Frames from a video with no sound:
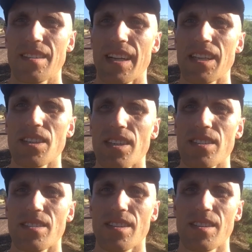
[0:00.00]
G'day
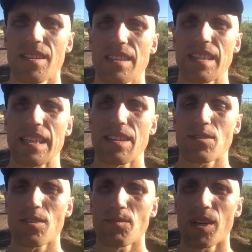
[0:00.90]
guys,
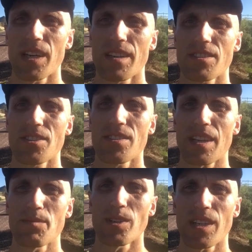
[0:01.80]
doing my
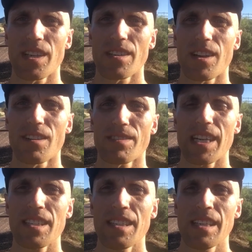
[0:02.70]
Tuesday morning long
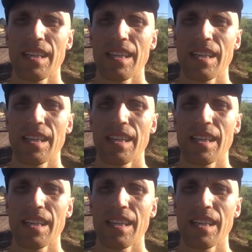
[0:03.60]
run.